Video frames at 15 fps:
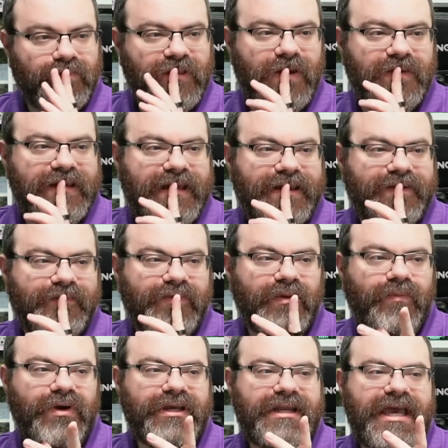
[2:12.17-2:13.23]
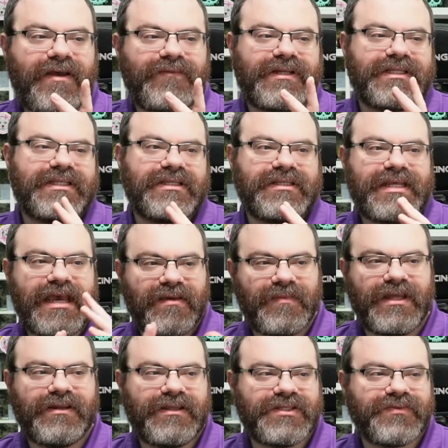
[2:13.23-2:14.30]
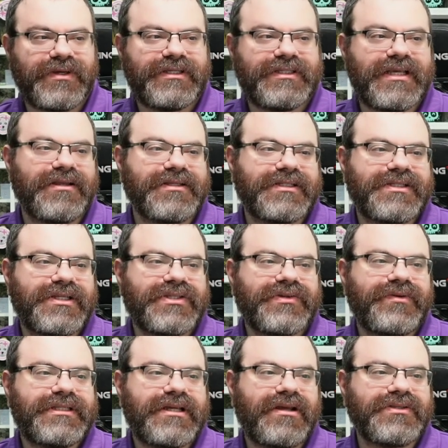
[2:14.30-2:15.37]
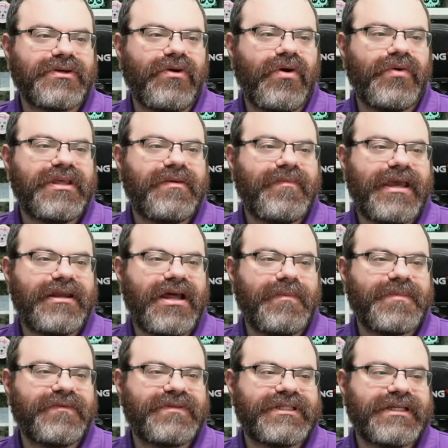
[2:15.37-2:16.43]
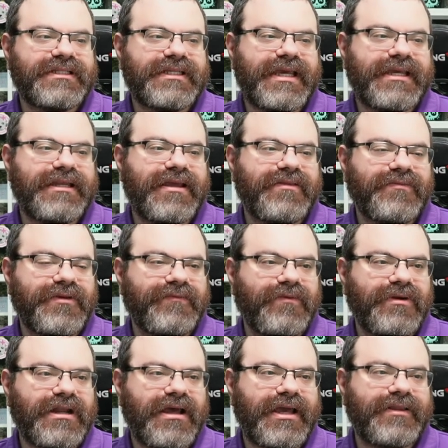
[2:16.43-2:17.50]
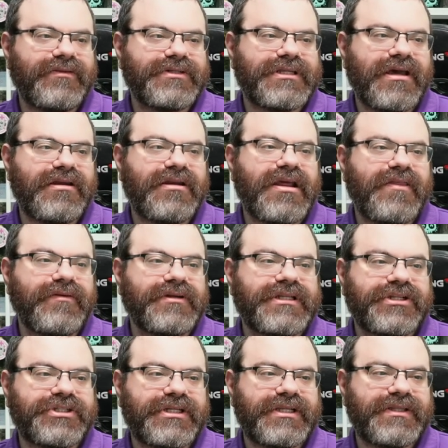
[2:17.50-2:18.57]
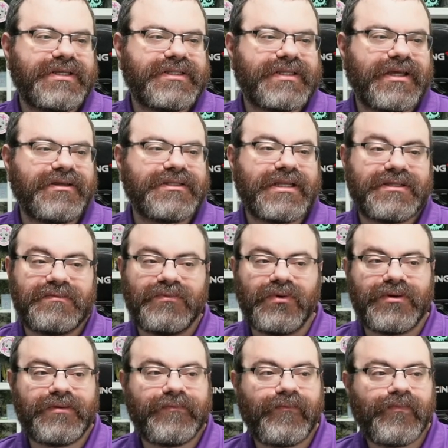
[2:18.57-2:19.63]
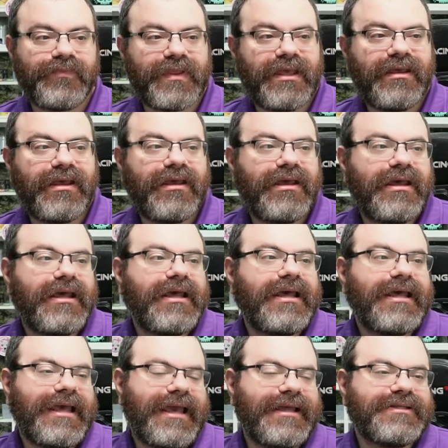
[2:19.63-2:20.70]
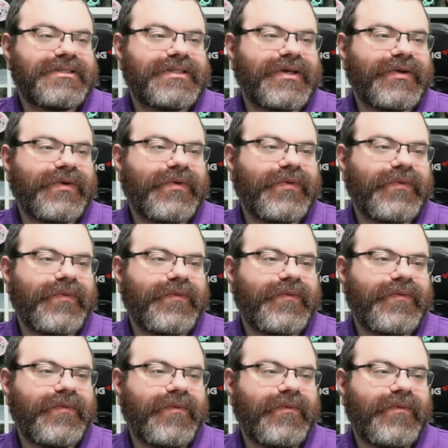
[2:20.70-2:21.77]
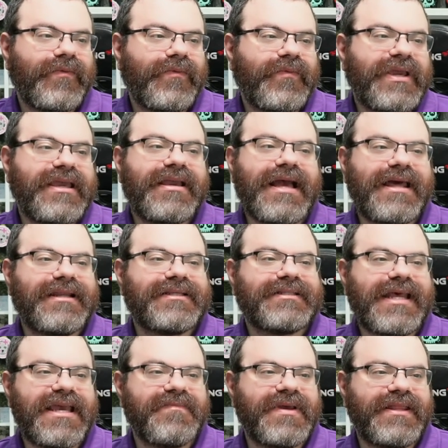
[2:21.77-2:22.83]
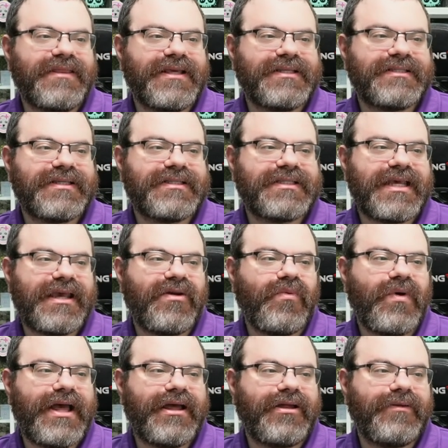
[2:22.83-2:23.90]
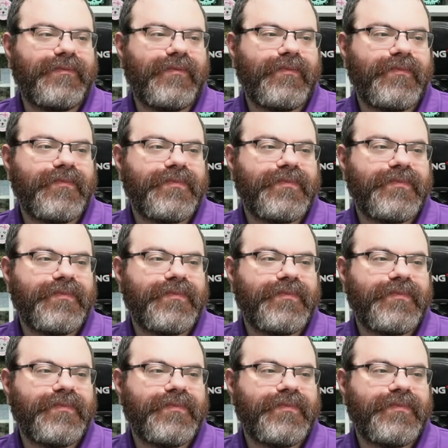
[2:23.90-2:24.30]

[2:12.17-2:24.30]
okay, we're going to have to segment these green cells because these green cells are only made up of six eight and three four nine. There's not another digit in these cells. That's important. And so we can kind of segment this and say, well,